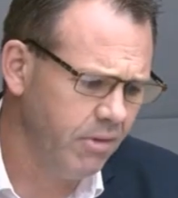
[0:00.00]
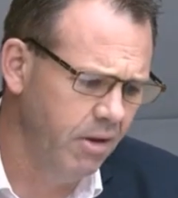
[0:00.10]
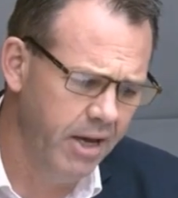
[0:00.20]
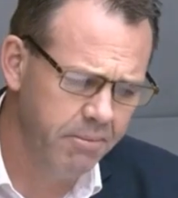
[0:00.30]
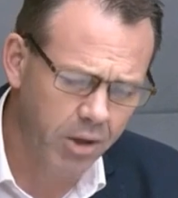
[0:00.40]

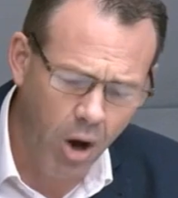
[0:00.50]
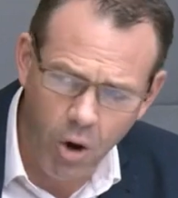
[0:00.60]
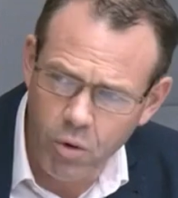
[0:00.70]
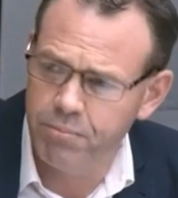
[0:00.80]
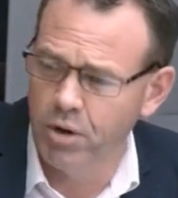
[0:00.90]
Um, the
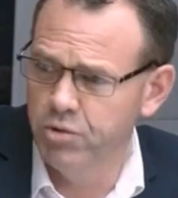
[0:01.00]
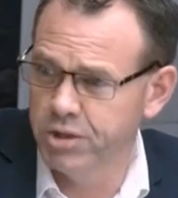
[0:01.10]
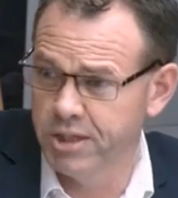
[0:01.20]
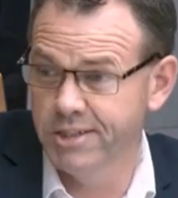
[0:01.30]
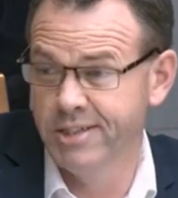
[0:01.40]
whole
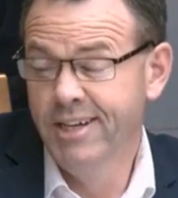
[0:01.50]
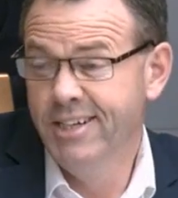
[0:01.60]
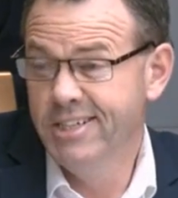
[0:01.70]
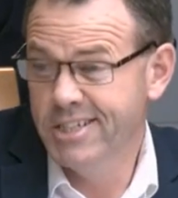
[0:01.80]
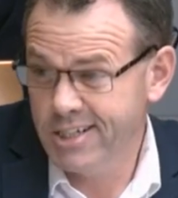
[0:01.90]
process
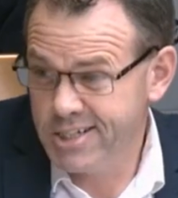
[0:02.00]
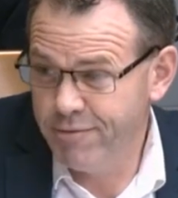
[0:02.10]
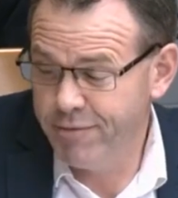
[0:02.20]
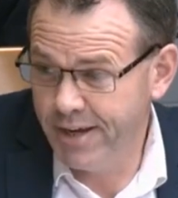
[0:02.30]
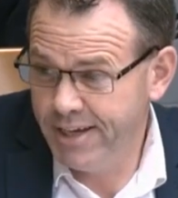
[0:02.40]
is actually
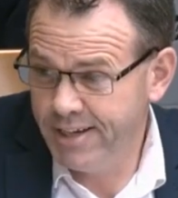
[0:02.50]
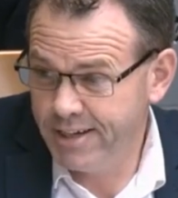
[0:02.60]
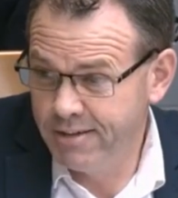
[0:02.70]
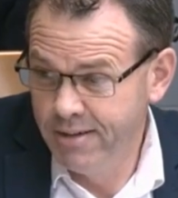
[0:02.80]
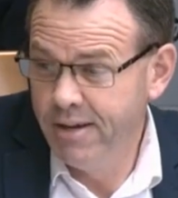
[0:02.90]

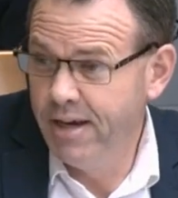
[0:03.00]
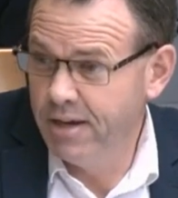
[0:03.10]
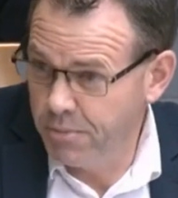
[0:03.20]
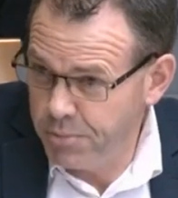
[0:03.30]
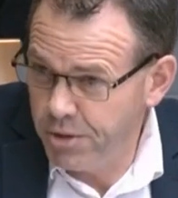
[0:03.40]
failing uh,
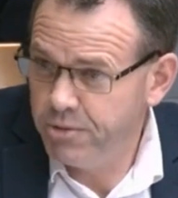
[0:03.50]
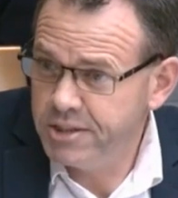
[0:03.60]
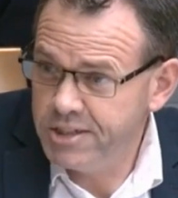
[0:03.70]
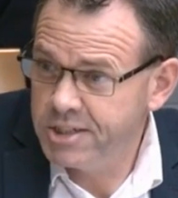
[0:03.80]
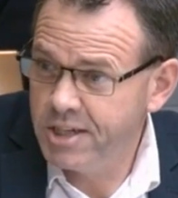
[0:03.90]

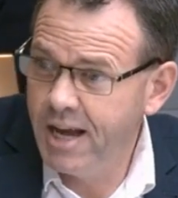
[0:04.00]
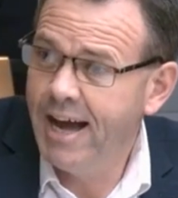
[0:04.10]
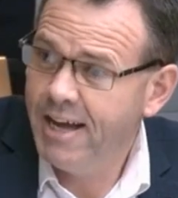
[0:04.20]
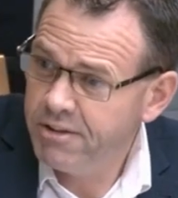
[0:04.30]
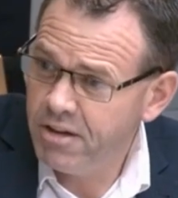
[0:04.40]
communities
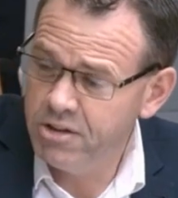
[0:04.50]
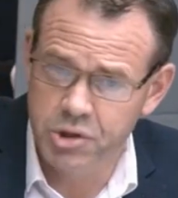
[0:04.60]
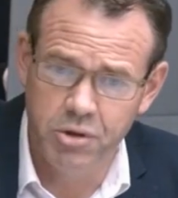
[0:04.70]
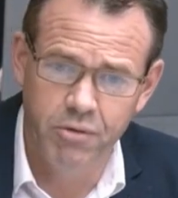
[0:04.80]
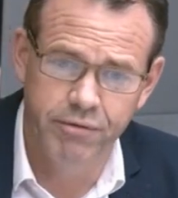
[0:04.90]
and
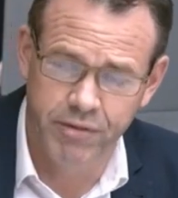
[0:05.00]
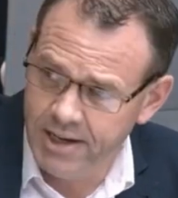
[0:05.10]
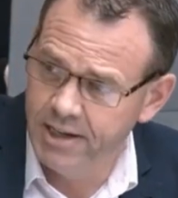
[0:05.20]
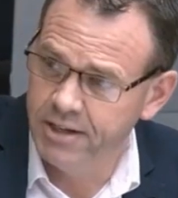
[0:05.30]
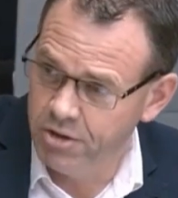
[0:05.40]
also
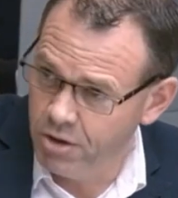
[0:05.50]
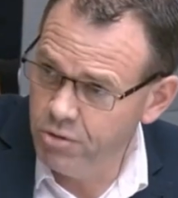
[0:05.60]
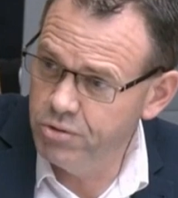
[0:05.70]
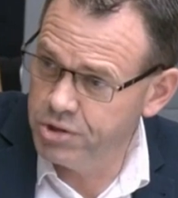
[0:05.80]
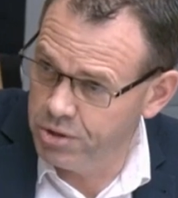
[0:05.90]
failing
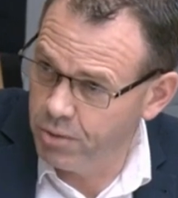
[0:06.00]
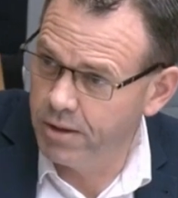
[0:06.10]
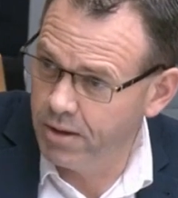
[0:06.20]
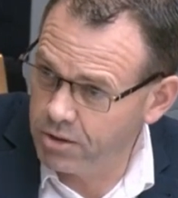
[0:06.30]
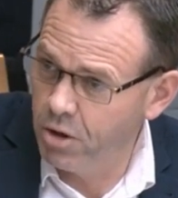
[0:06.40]
those who are,
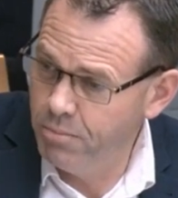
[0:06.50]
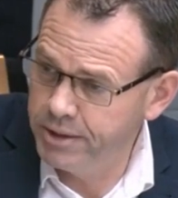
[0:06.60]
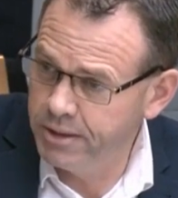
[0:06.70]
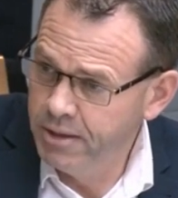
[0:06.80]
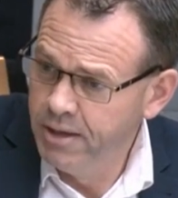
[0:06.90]
are
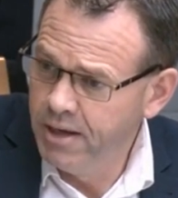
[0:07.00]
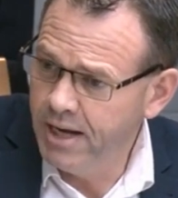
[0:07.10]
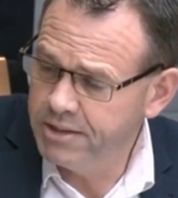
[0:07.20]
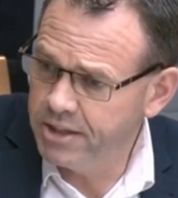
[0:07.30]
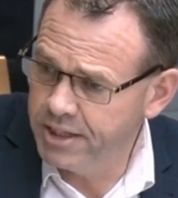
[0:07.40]
coming uh,
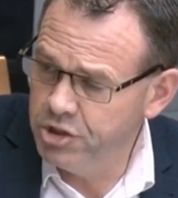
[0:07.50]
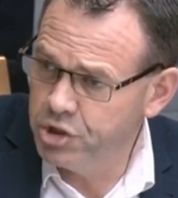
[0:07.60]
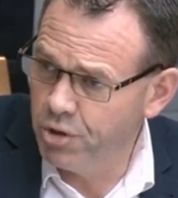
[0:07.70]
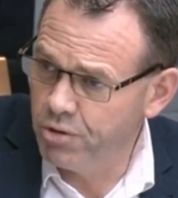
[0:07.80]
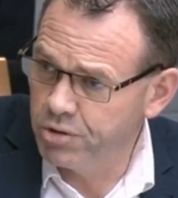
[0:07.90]
to these
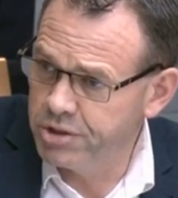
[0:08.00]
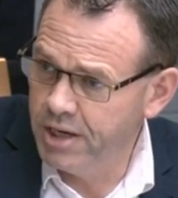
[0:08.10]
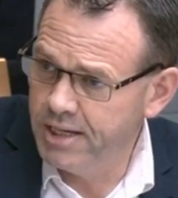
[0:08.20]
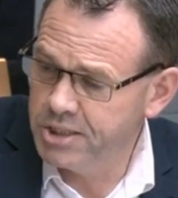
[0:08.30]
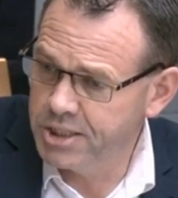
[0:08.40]
shores
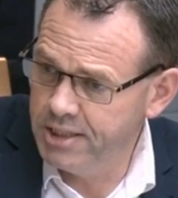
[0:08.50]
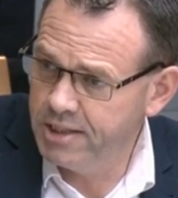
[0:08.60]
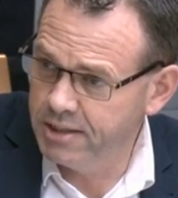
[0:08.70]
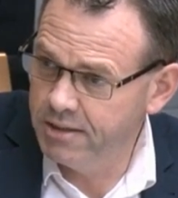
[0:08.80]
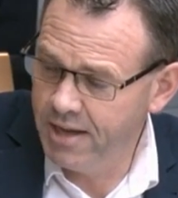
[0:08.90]
uh,
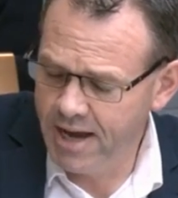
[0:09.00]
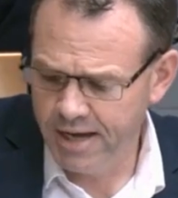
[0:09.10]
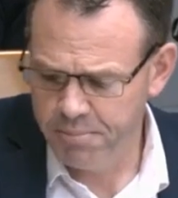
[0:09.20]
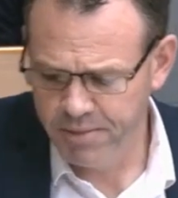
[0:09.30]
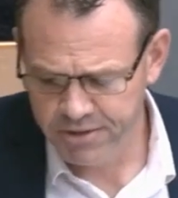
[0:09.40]
seeking
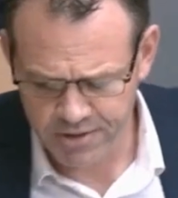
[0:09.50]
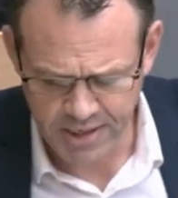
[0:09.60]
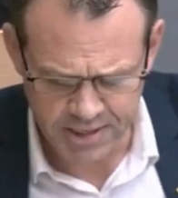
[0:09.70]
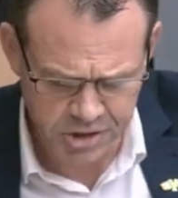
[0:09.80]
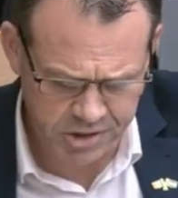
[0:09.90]
um,
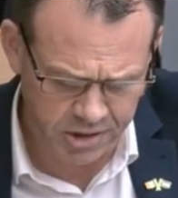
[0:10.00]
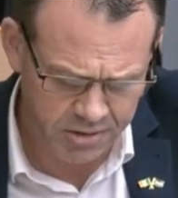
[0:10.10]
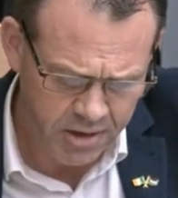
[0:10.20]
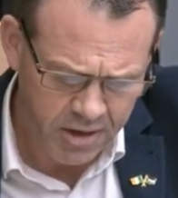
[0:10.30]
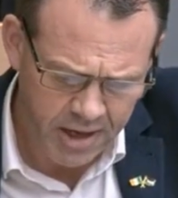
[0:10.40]
international
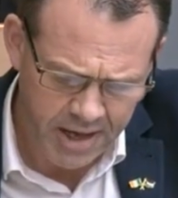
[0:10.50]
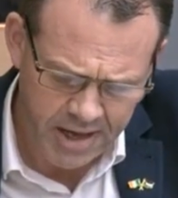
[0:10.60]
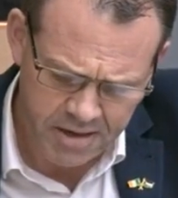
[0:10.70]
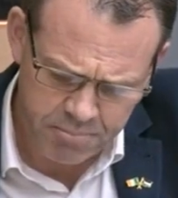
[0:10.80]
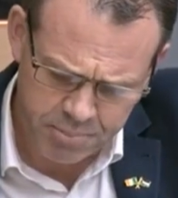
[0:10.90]

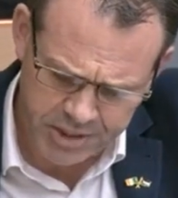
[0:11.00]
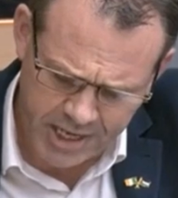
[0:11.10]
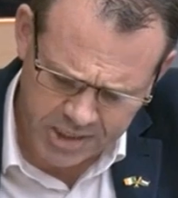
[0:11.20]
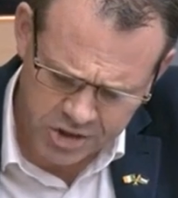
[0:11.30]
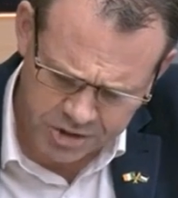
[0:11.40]
uh,
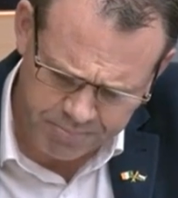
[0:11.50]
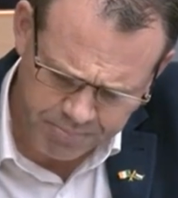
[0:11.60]
protection